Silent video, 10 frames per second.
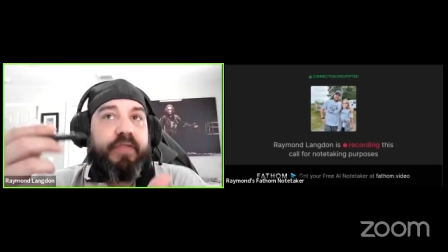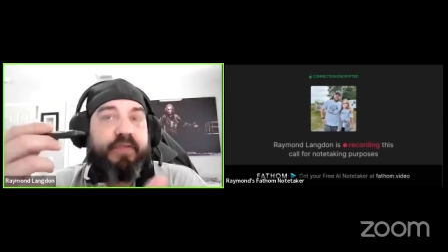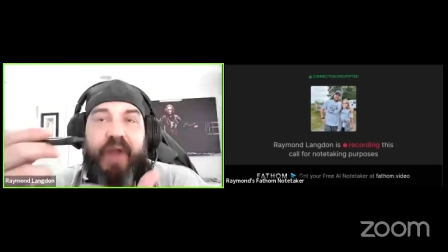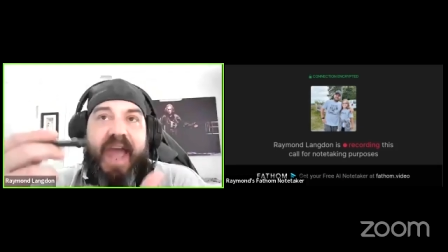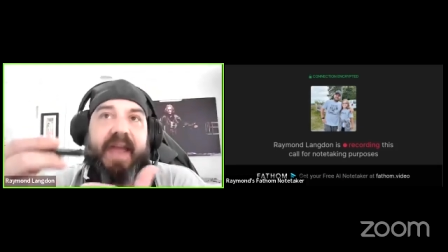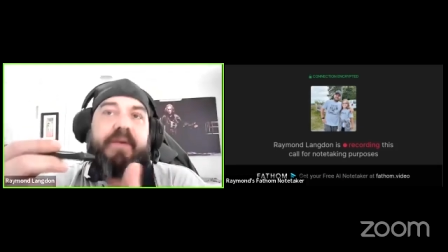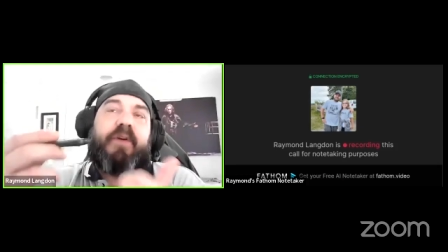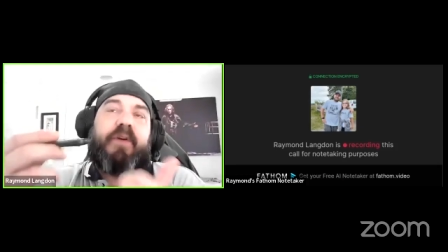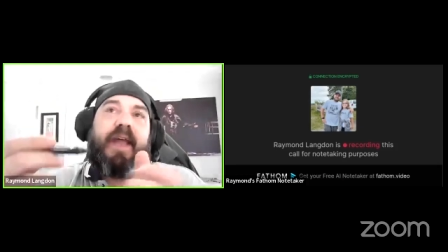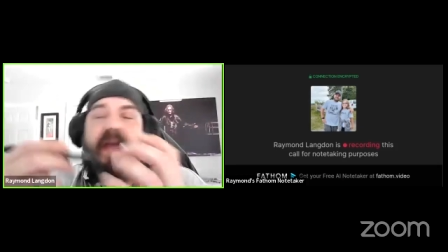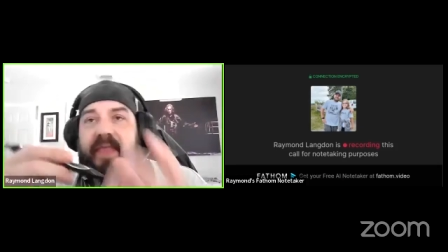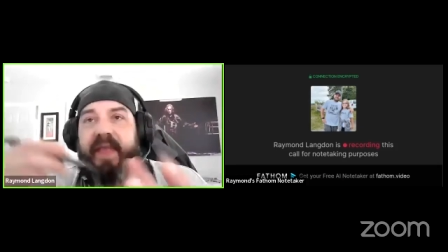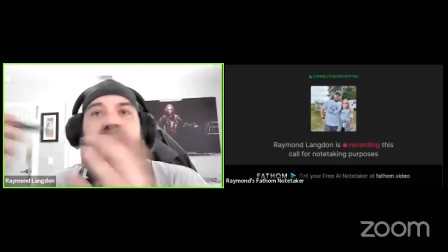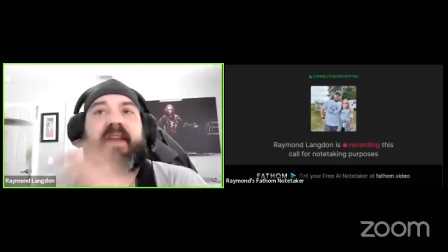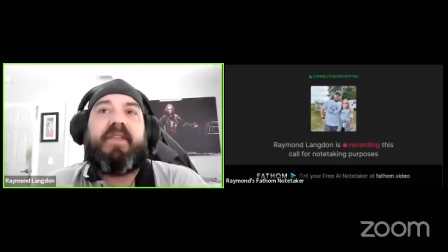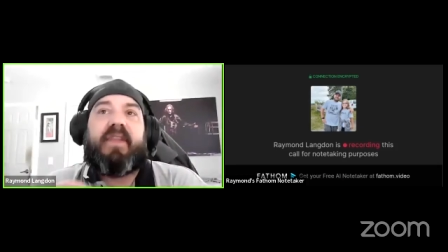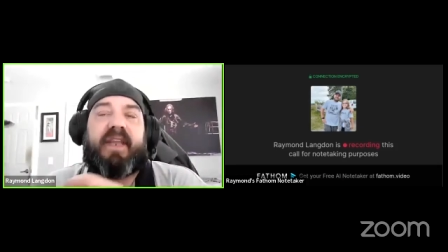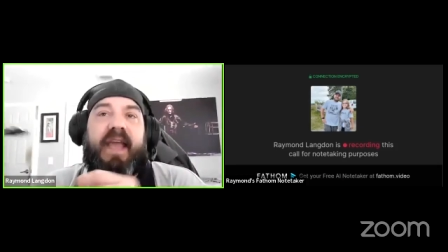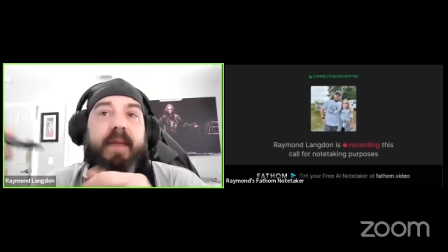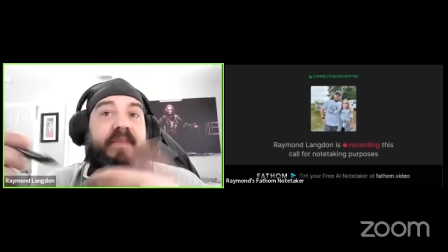thread, right? And then into the
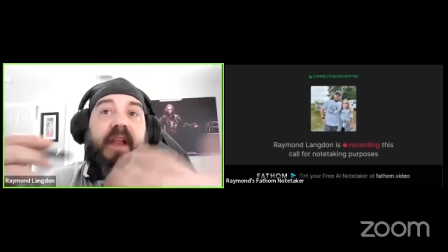DMs.